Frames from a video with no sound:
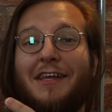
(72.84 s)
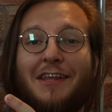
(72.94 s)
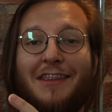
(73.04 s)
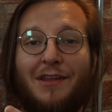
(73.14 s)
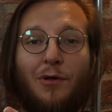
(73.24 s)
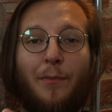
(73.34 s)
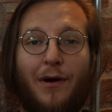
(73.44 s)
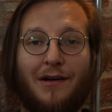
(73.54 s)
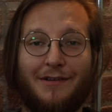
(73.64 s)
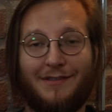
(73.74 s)
looking little
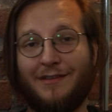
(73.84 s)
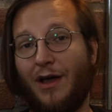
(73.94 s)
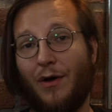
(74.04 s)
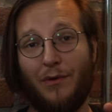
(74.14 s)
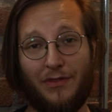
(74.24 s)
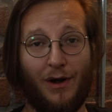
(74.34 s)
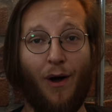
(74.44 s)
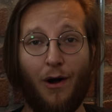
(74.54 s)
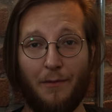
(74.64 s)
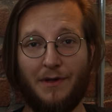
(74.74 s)
box with an
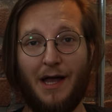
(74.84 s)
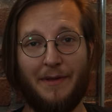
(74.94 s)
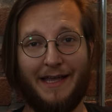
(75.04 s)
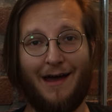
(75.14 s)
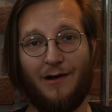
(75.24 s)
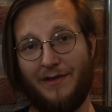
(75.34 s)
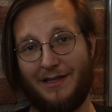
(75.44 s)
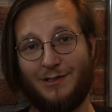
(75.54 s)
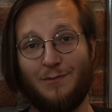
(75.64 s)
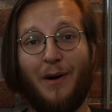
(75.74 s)
arm coming out of
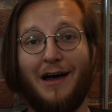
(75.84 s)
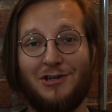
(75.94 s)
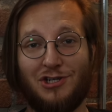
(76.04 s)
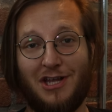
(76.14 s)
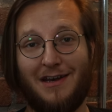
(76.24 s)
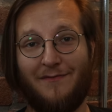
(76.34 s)
it to punch an